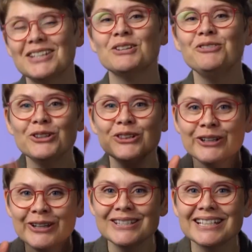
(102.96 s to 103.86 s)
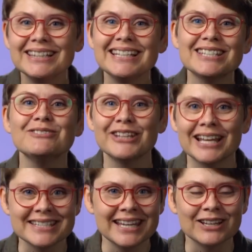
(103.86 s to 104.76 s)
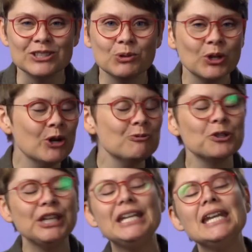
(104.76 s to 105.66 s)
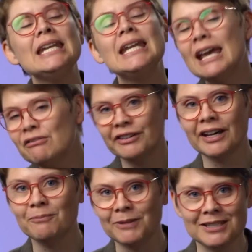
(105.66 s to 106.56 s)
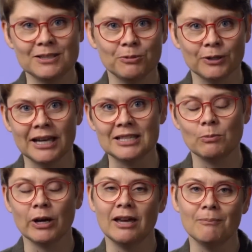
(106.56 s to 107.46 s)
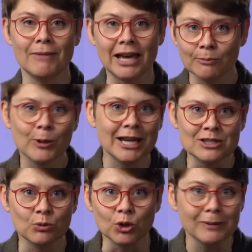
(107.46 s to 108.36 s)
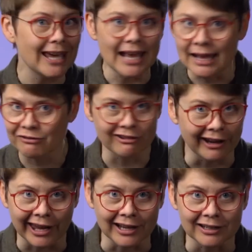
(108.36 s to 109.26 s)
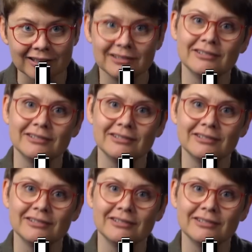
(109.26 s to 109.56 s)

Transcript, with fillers: So, if you learn to listen for that sound, you will hopefully never be surprised by a magpie swoop ever again.